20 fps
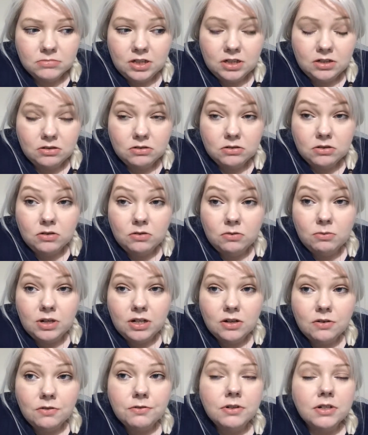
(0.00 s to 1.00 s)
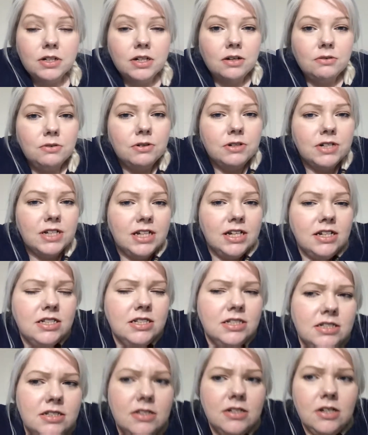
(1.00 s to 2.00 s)
I don't know, well over an hour I
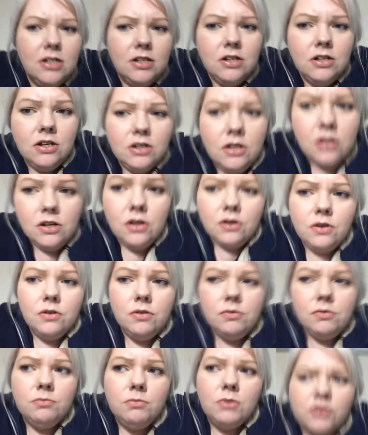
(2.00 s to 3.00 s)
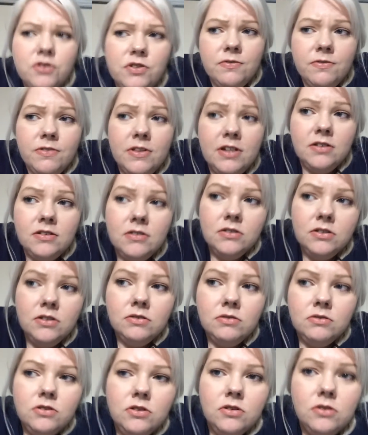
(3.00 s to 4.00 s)
guess. Watching things on
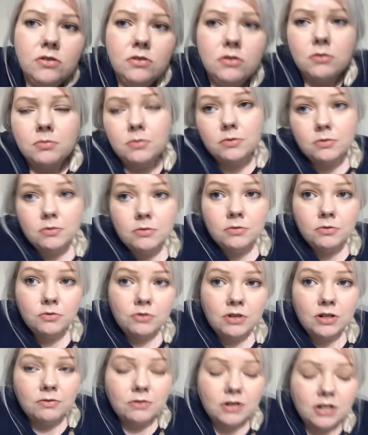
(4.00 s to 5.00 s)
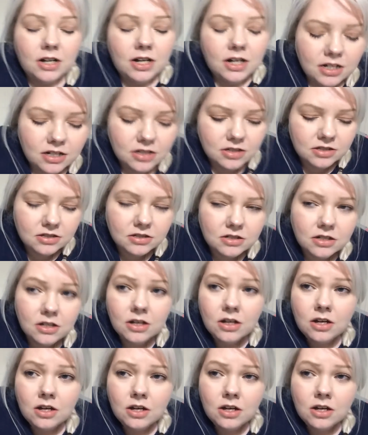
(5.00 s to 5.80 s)
YouTube, trying to relax.